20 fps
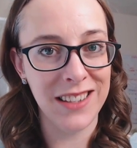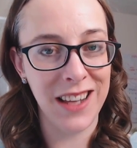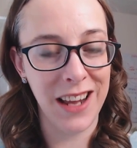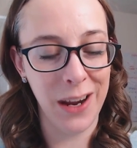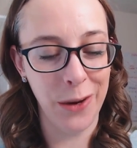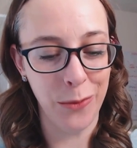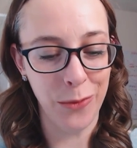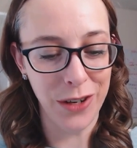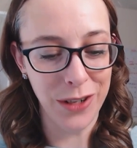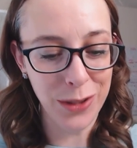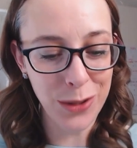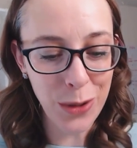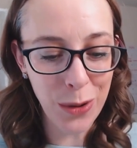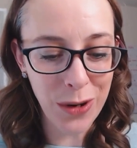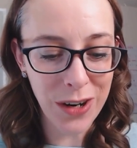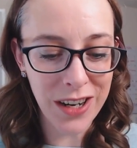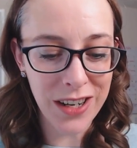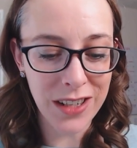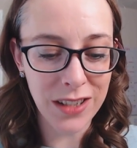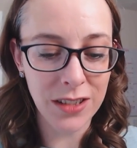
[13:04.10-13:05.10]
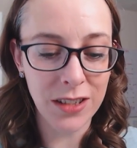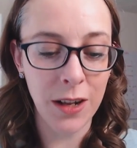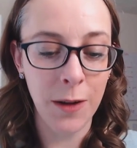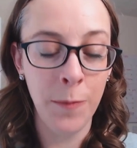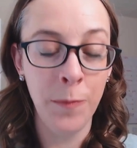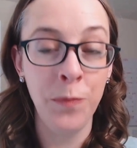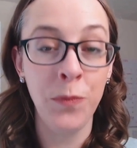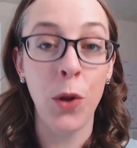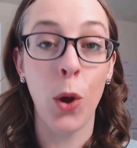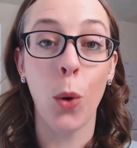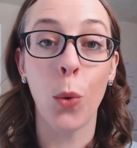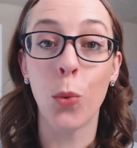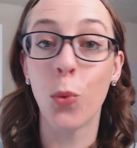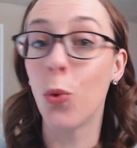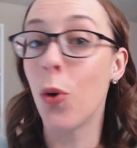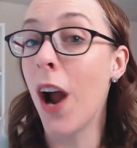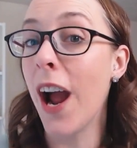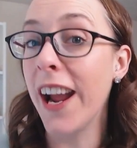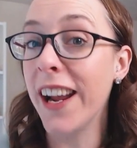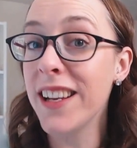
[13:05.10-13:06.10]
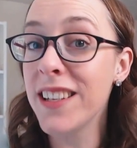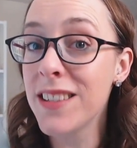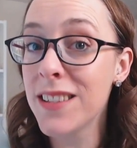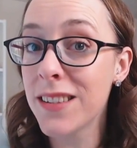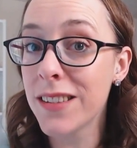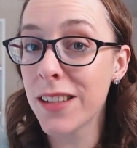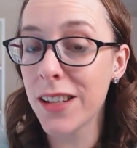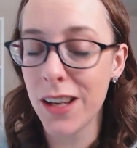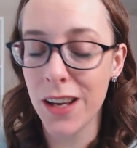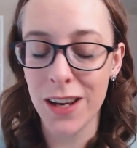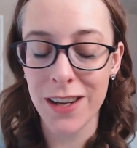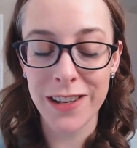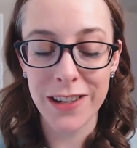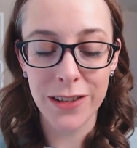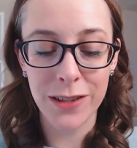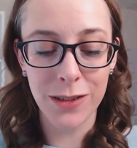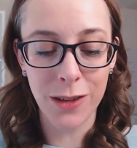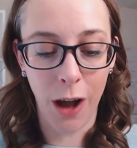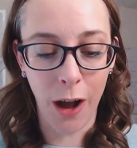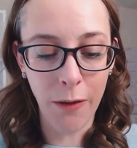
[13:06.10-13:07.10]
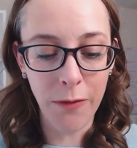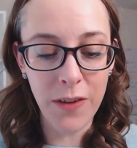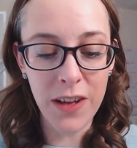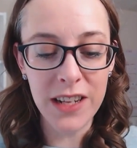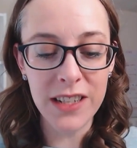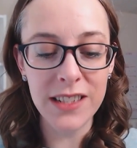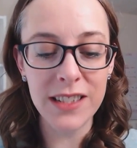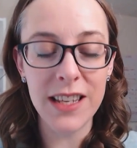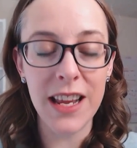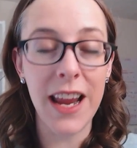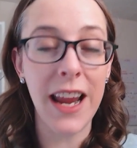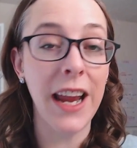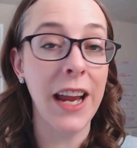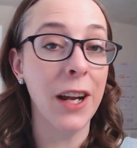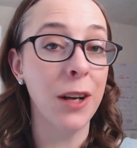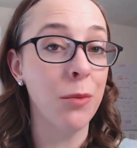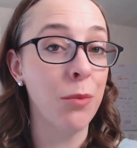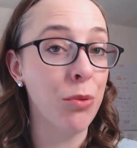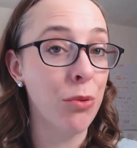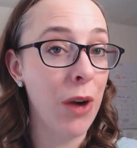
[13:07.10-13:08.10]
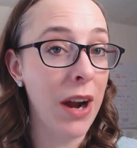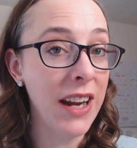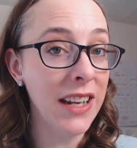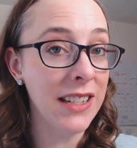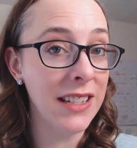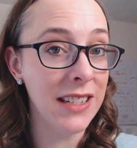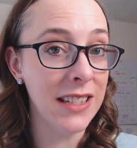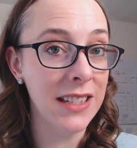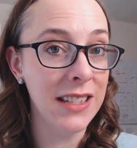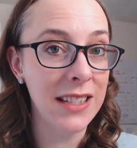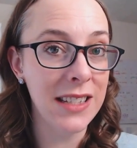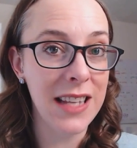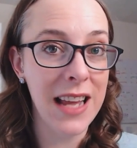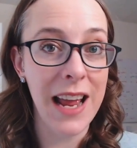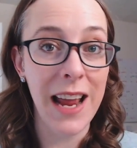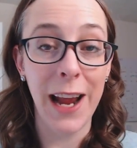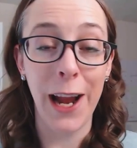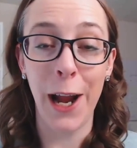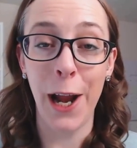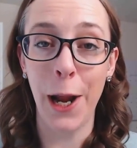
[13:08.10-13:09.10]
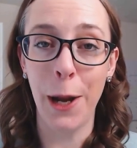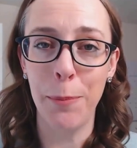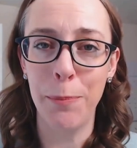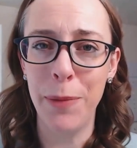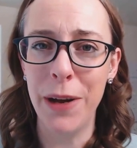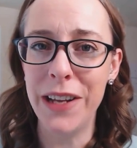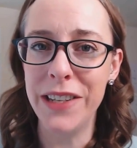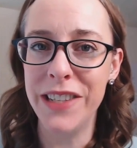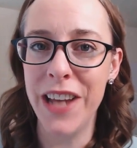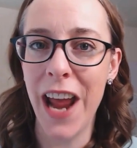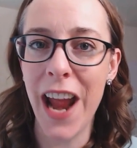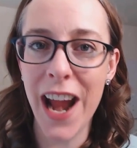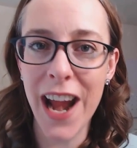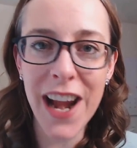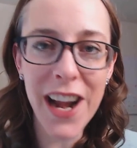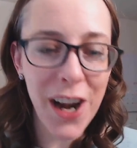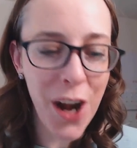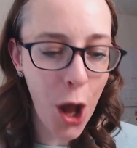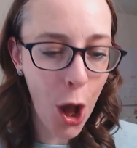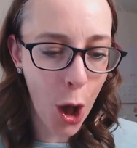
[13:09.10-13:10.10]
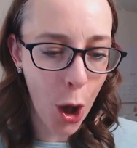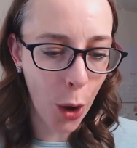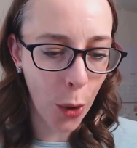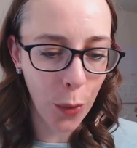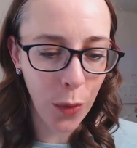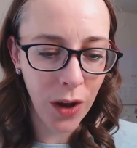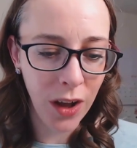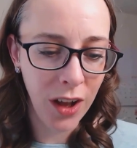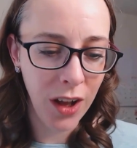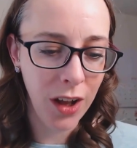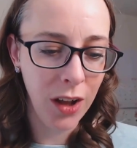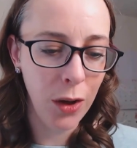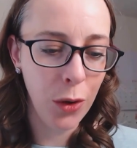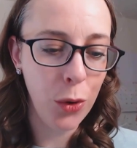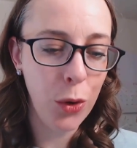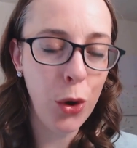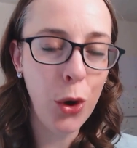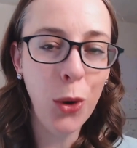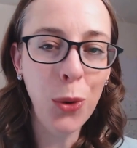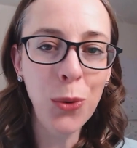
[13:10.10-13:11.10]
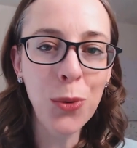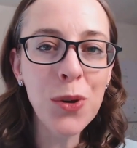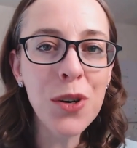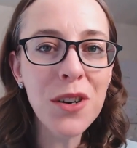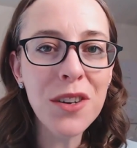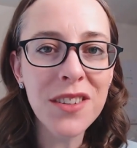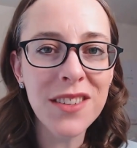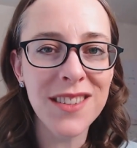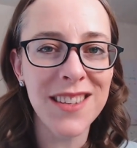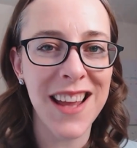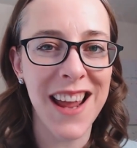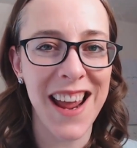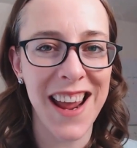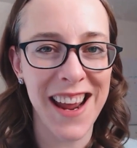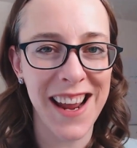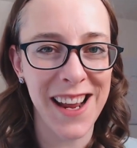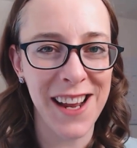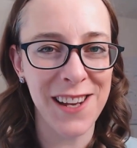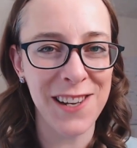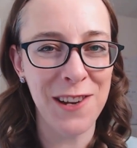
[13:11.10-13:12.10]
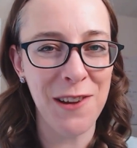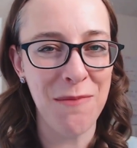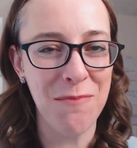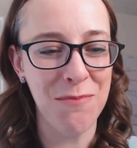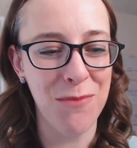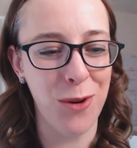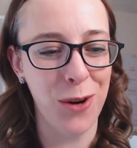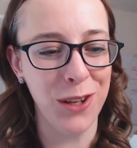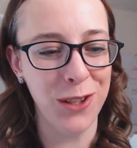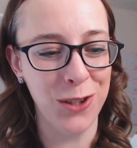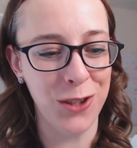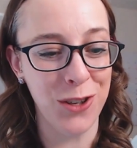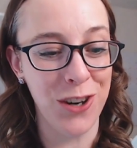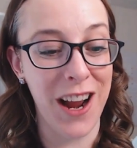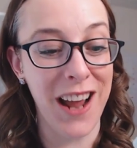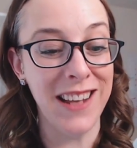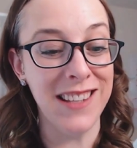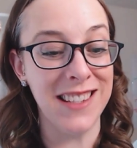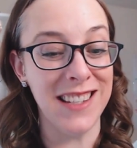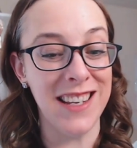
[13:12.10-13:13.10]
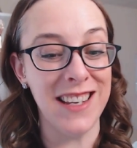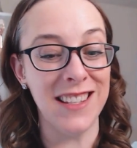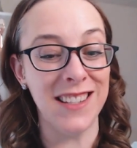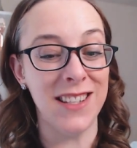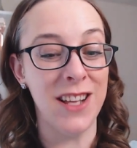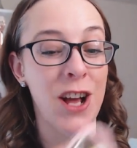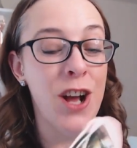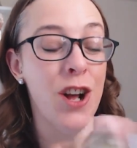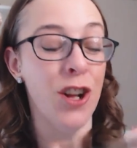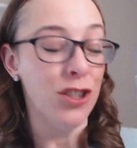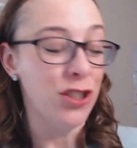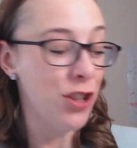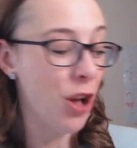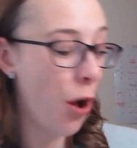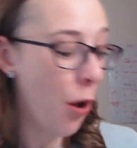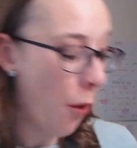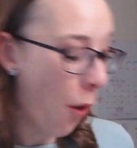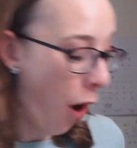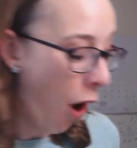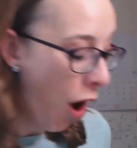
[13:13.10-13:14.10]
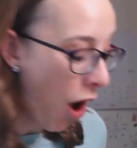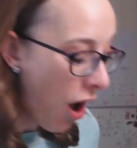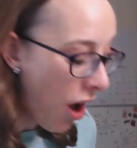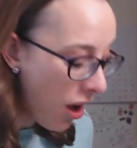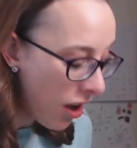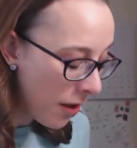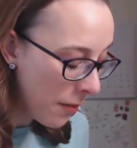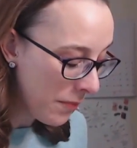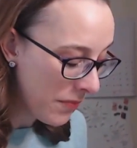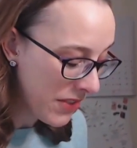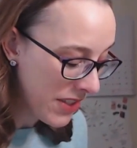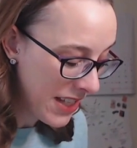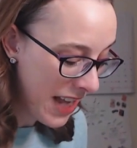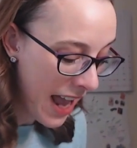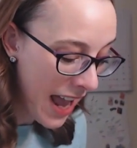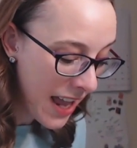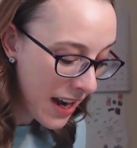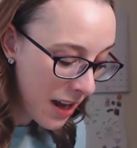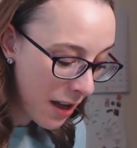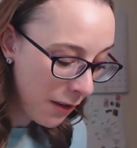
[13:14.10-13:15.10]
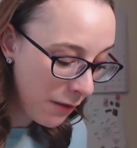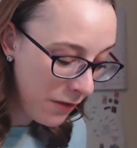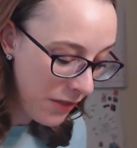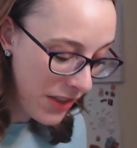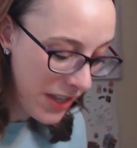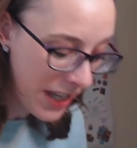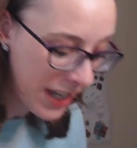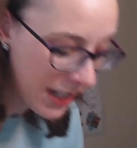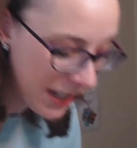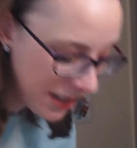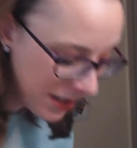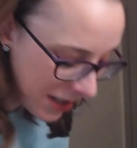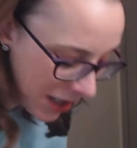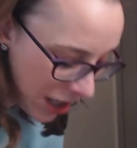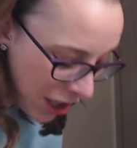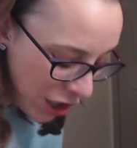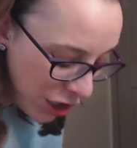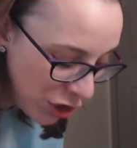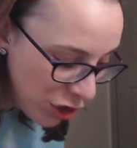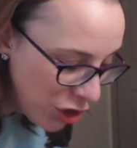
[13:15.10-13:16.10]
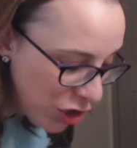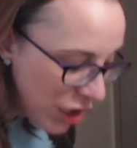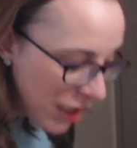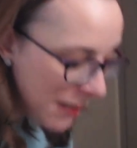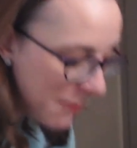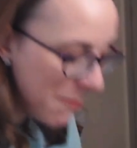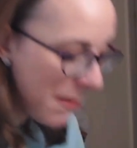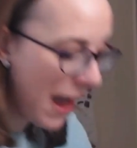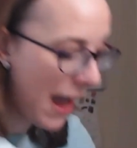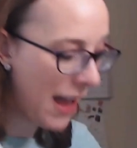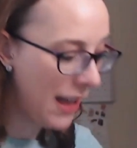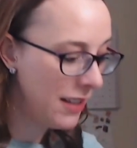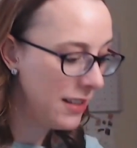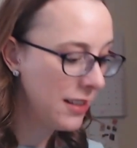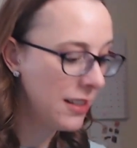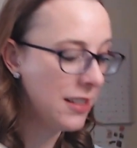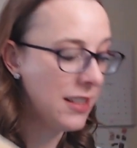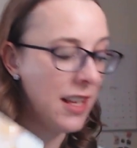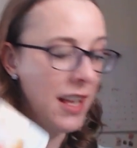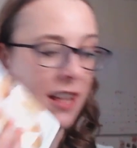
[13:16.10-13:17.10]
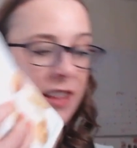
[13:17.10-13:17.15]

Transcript: and restores. Rice softens and brightens. And potato cools and moisturizes. So all 10 of these sheet masks in